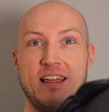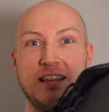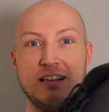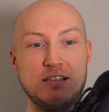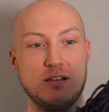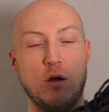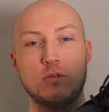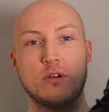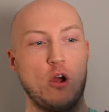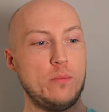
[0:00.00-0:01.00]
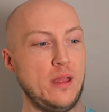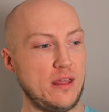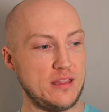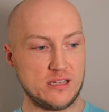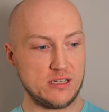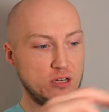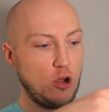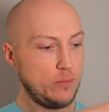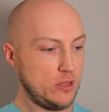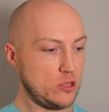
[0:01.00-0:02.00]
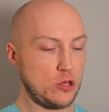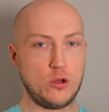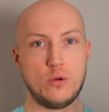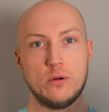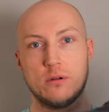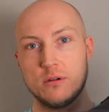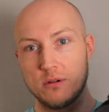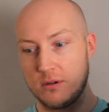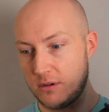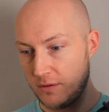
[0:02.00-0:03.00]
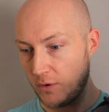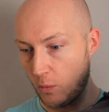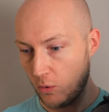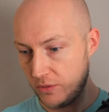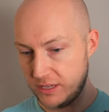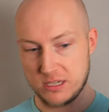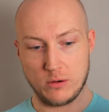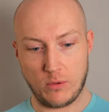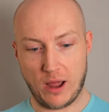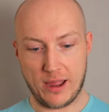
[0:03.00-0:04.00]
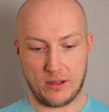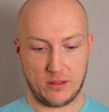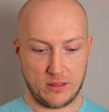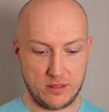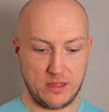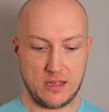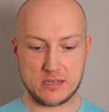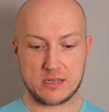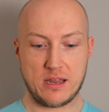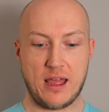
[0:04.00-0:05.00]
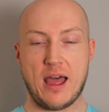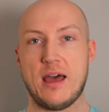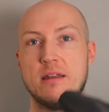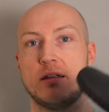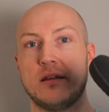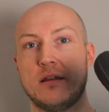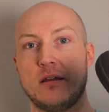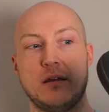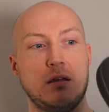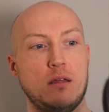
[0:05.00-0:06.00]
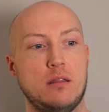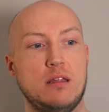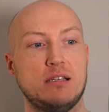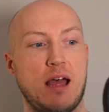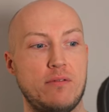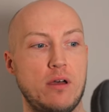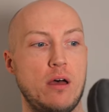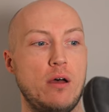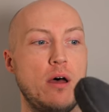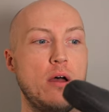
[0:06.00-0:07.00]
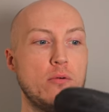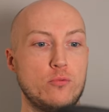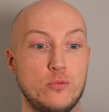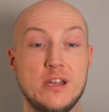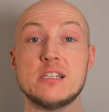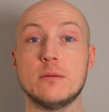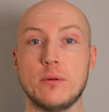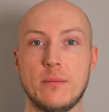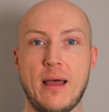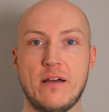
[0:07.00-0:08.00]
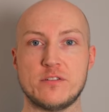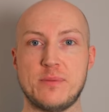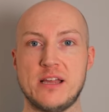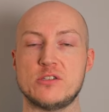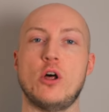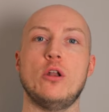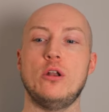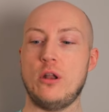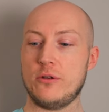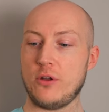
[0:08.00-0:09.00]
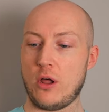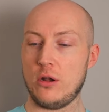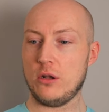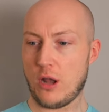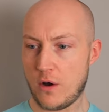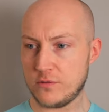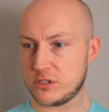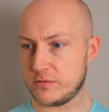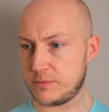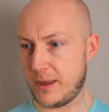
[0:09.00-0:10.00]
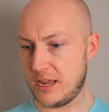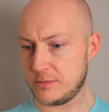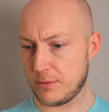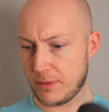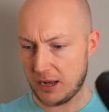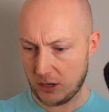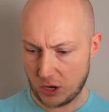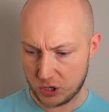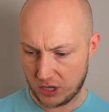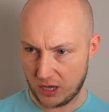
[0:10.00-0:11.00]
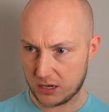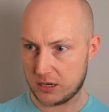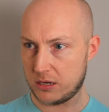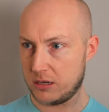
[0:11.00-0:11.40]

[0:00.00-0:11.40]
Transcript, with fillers: this is an old Gobi. I think this is a Gobi 2. Not worn these in a while. These have a reasonable amount of space, not loads of space, but my logic,